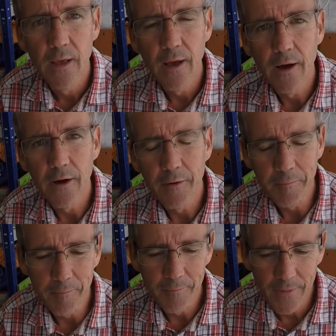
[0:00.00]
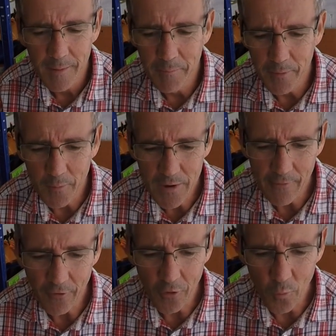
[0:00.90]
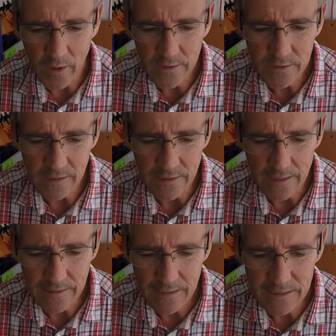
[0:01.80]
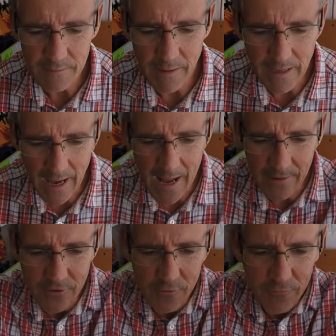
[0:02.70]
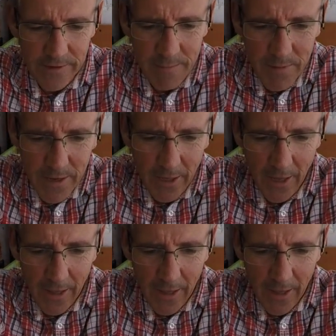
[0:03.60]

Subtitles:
but when you have it on the wide setting, it tends to make your hands look really big.